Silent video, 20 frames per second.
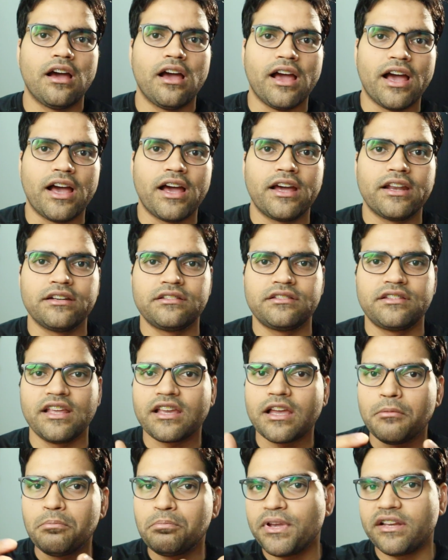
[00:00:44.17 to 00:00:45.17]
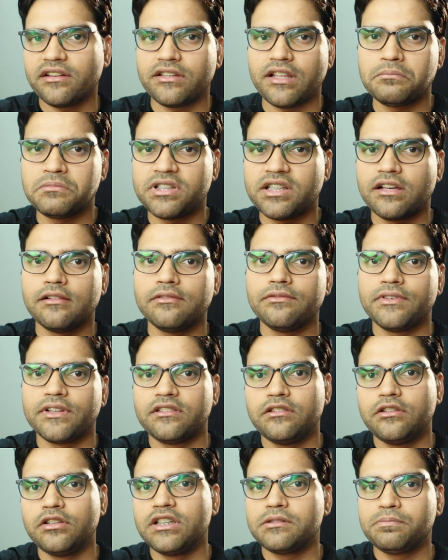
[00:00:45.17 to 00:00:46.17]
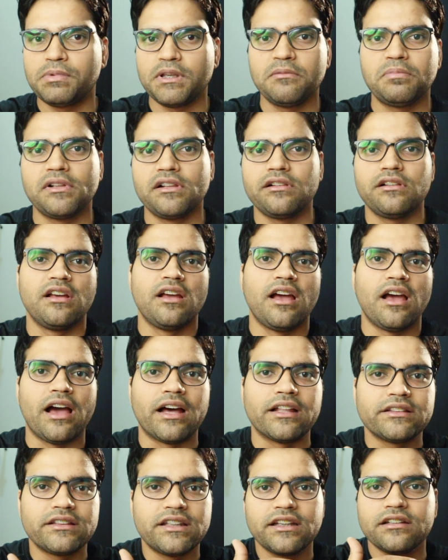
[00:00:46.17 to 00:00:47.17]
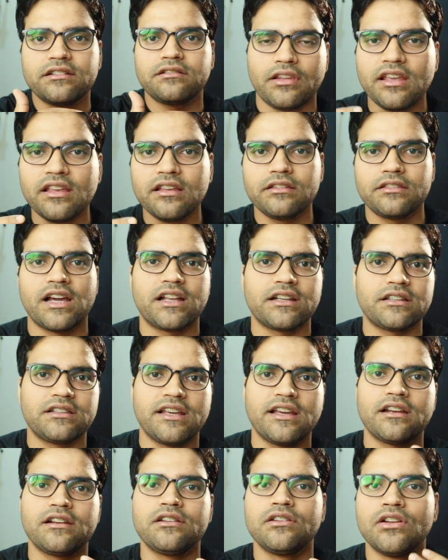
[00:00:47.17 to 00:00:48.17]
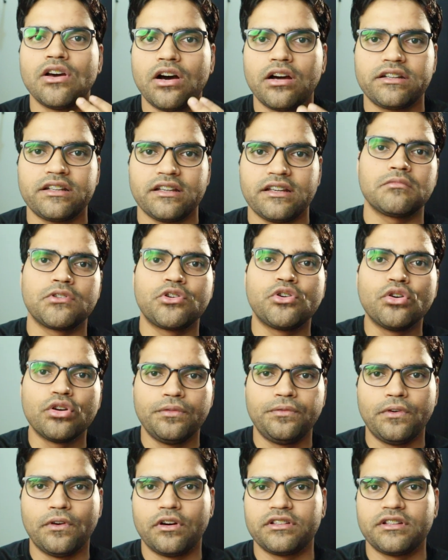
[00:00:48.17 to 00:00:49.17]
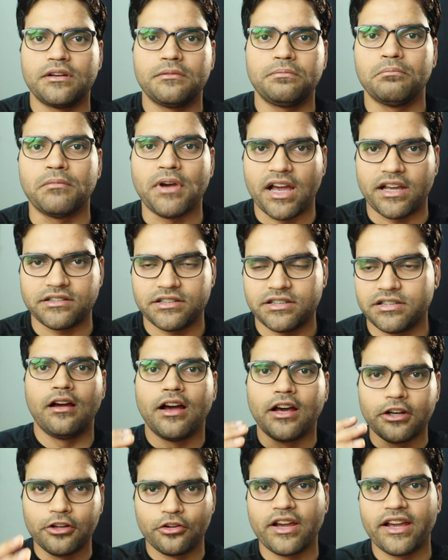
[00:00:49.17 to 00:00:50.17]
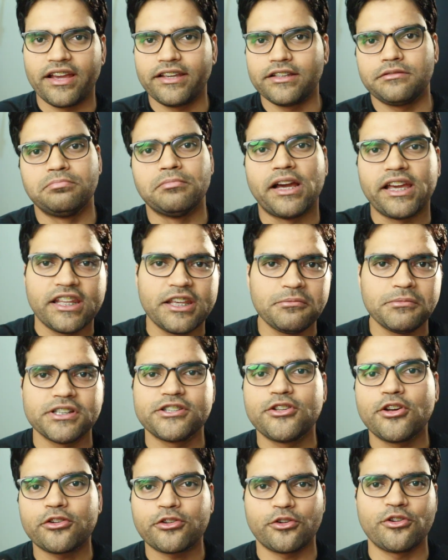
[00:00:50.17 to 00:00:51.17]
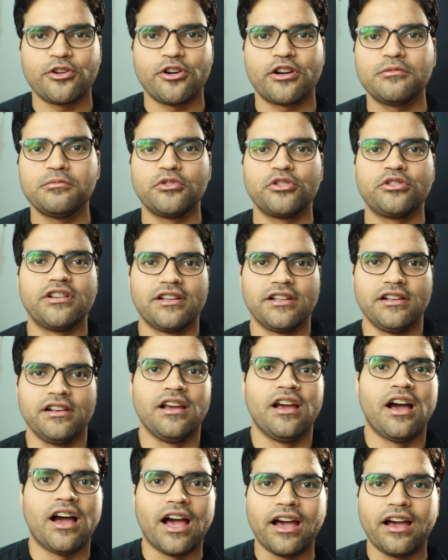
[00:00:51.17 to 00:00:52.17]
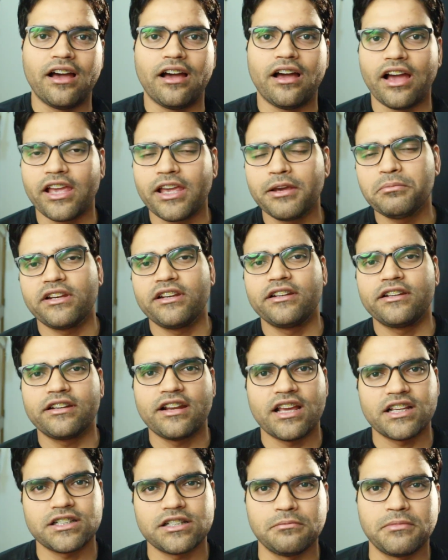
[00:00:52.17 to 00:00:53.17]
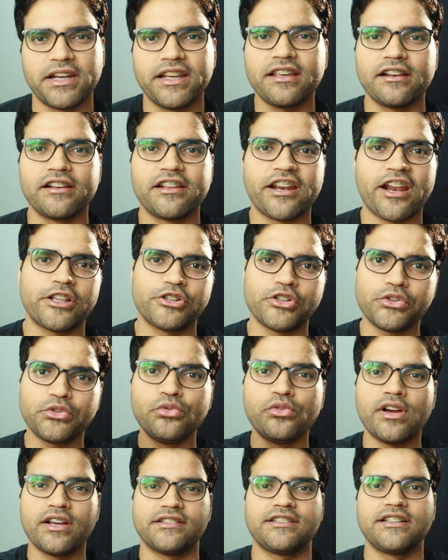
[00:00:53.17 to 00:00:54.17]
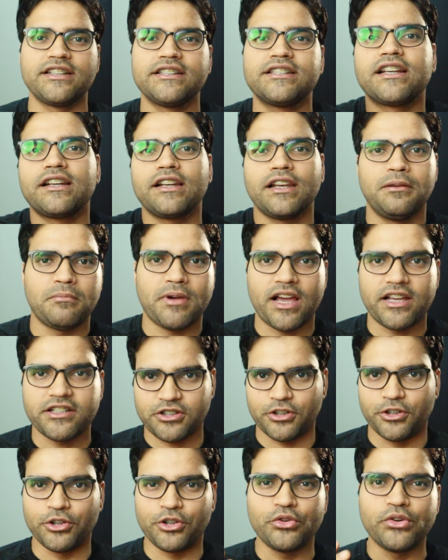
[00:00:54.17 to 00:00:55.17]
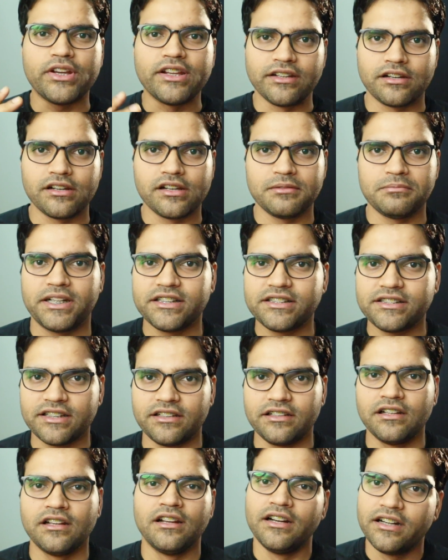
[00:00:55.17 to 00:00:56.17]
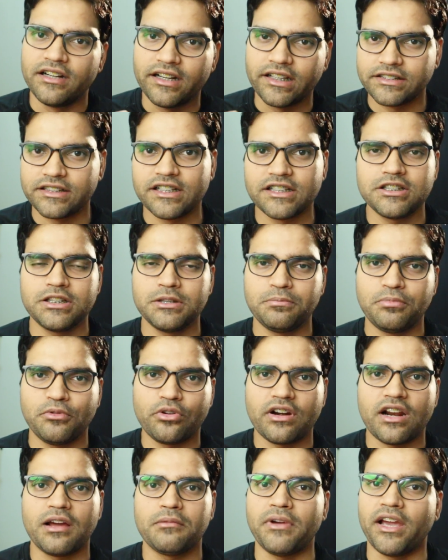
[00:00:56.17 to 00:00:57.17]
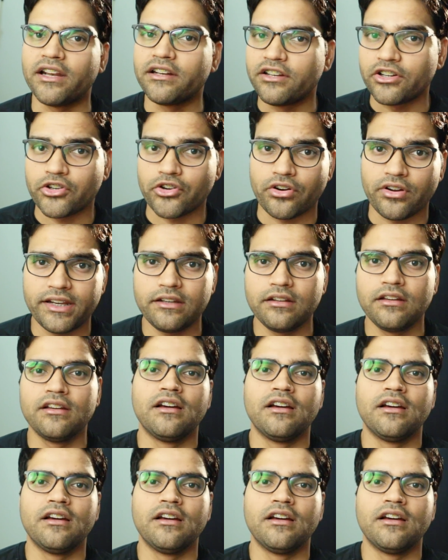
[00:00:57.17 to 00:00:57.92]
and they compare themselves with these people and they think that they are not good for the match. Hello guys, my name is Dr. Gaurav Mudgal. I am an international medical graduate who has recently matched into internal medicine residency program at Detroit.